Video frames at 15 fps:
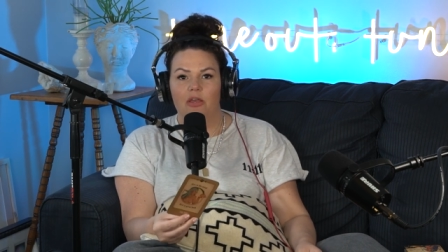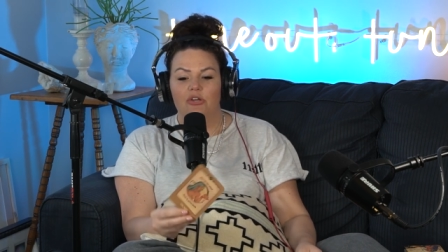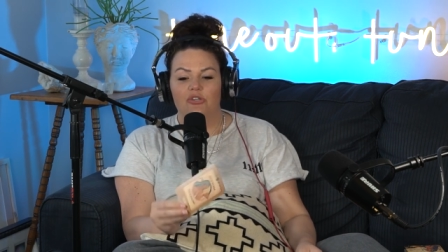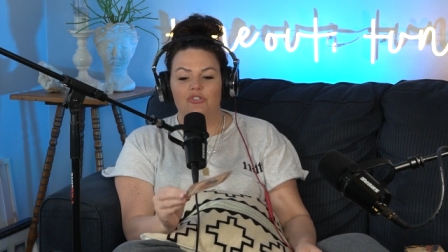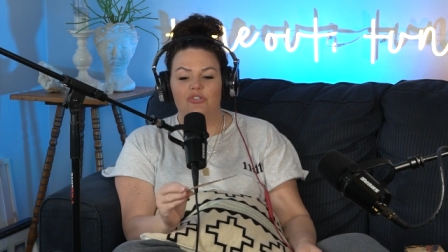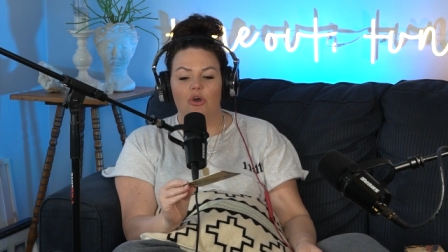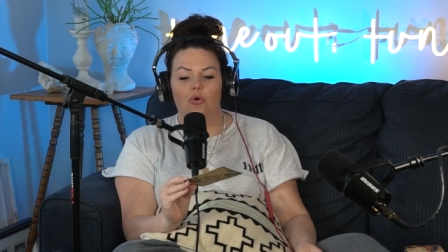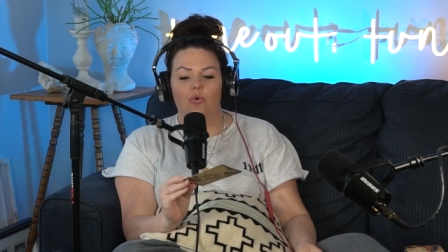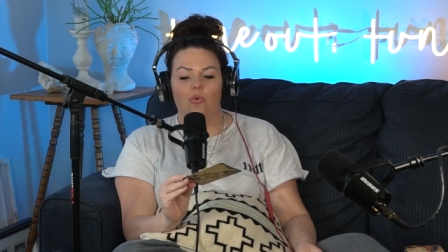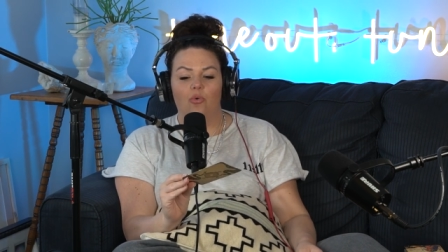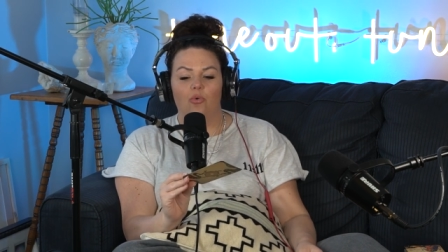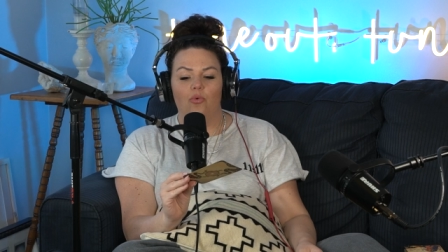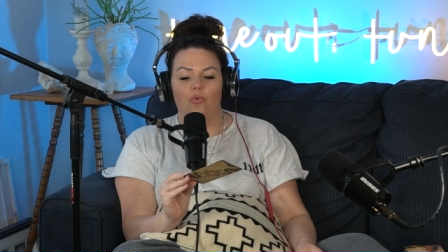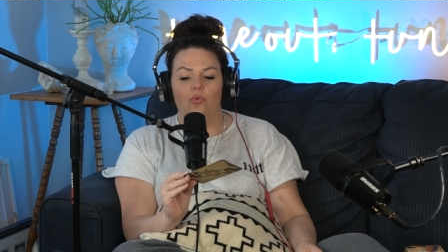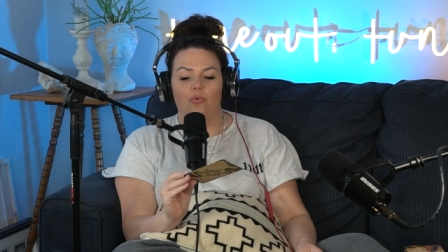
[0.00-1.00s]
So
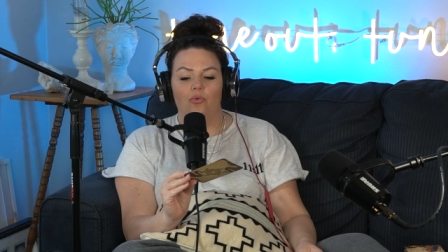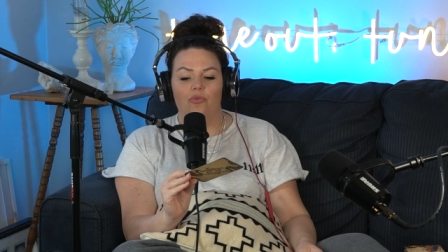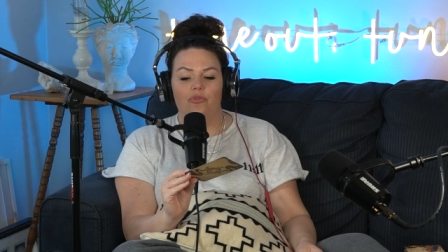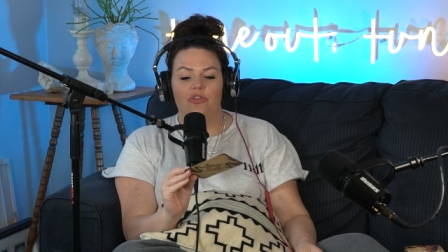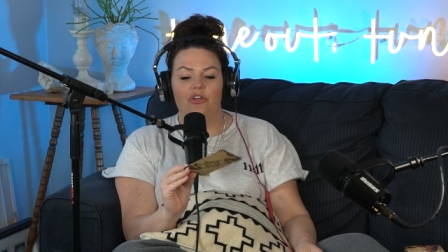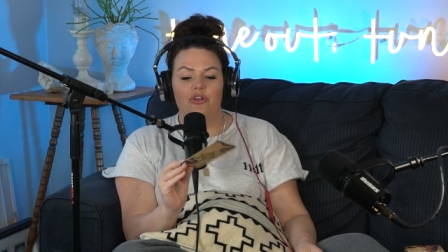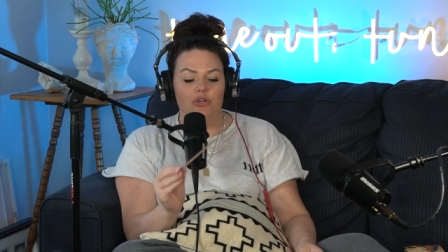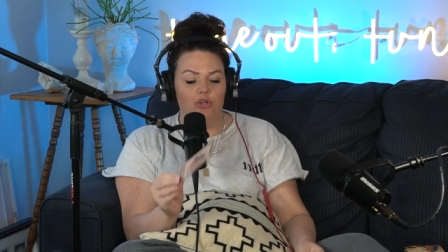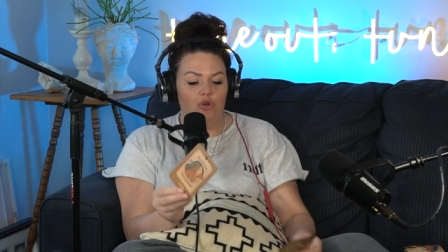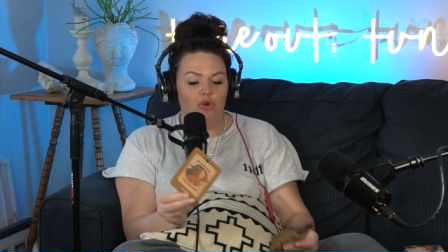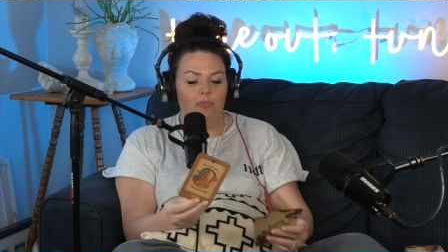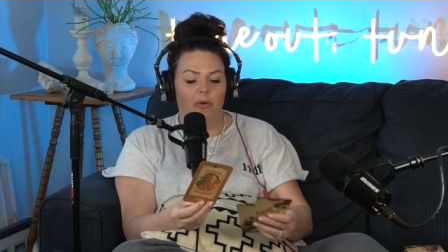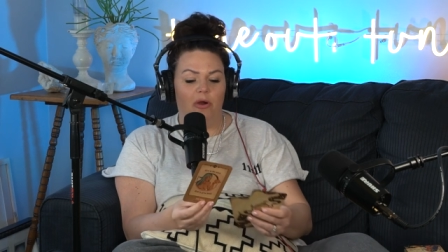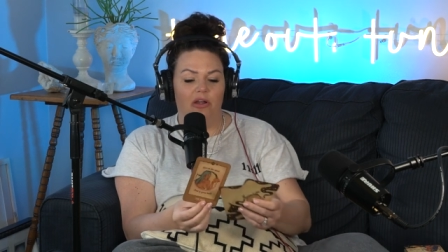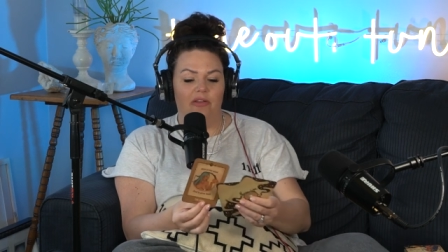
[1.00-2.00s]
the new
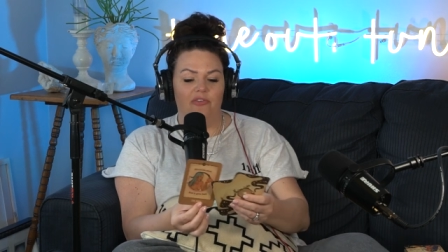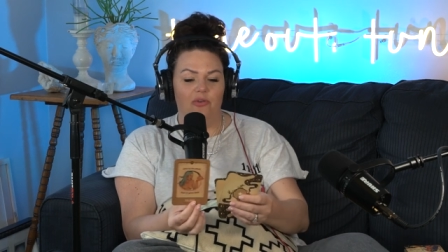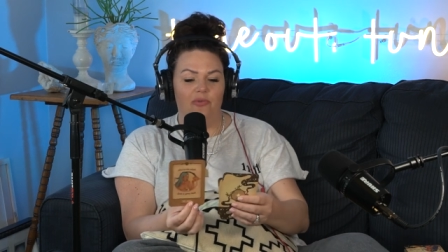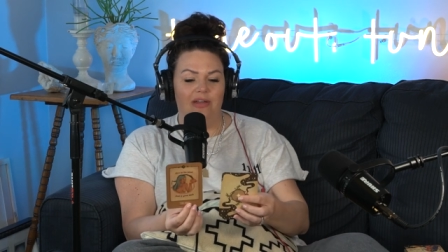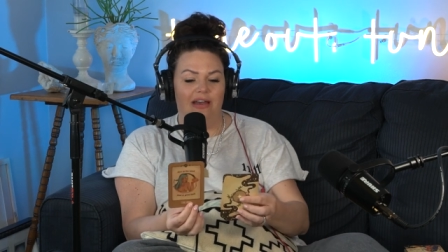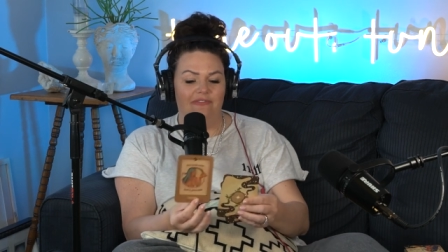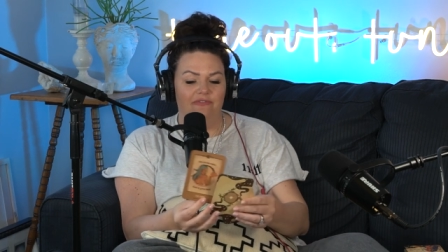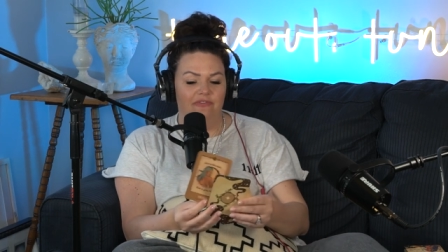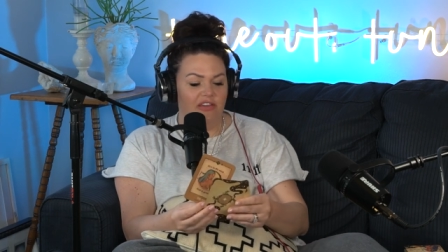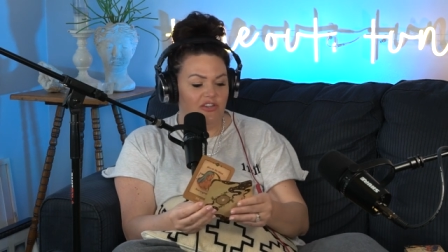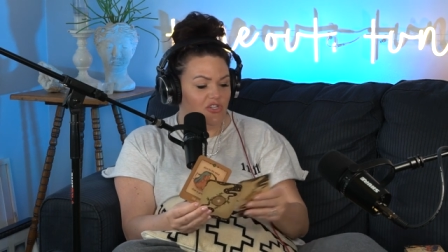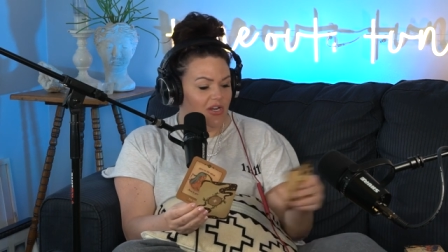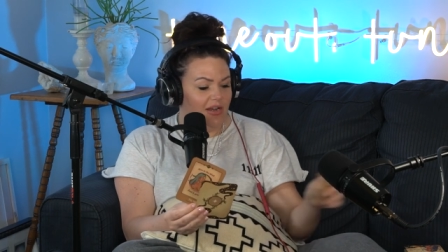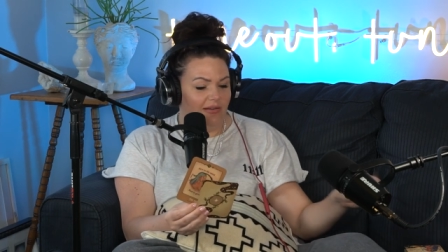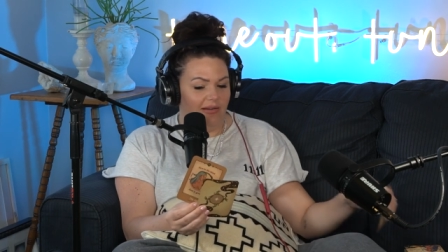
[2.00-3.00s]
part of you, that
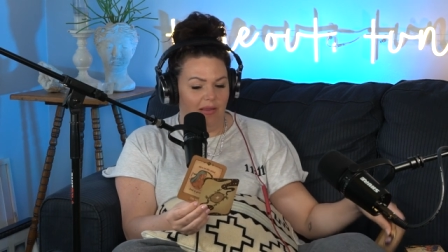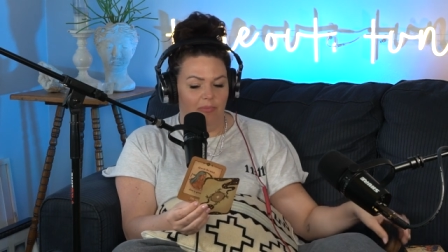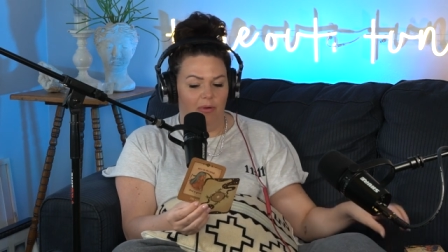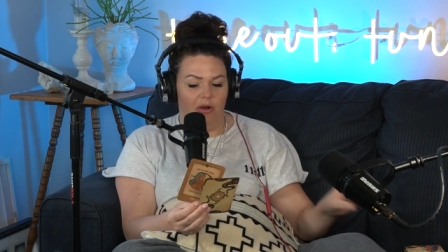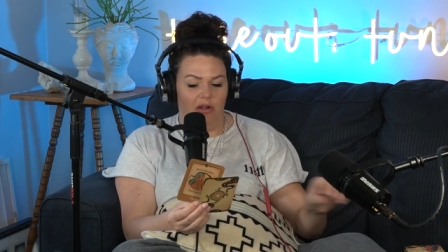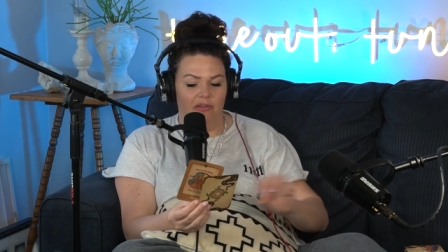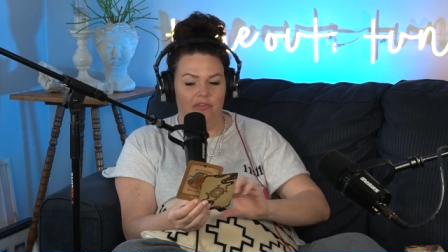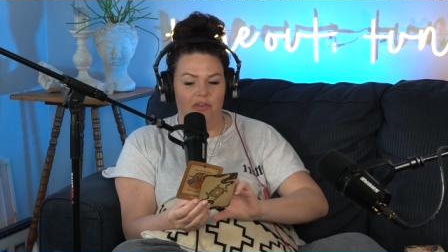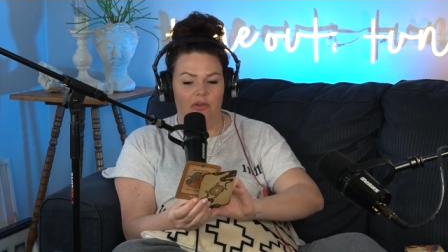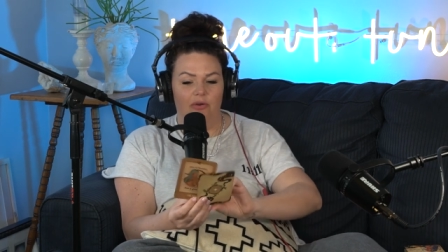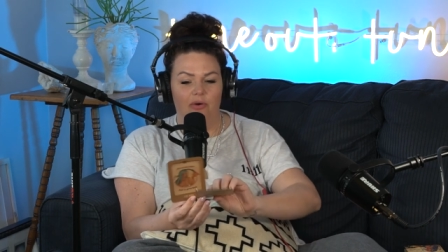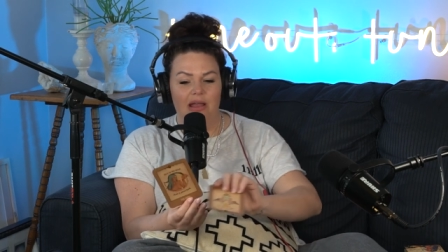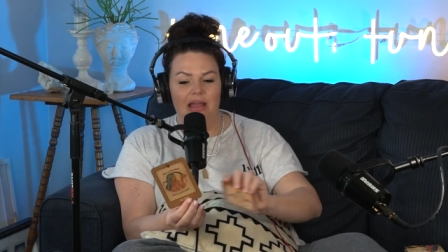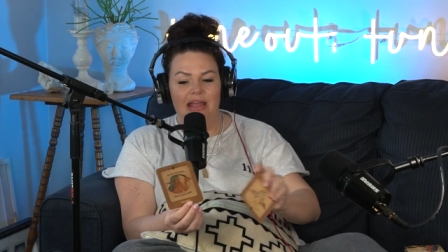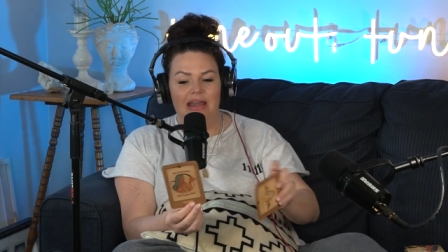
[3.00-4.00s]
visionary part of you,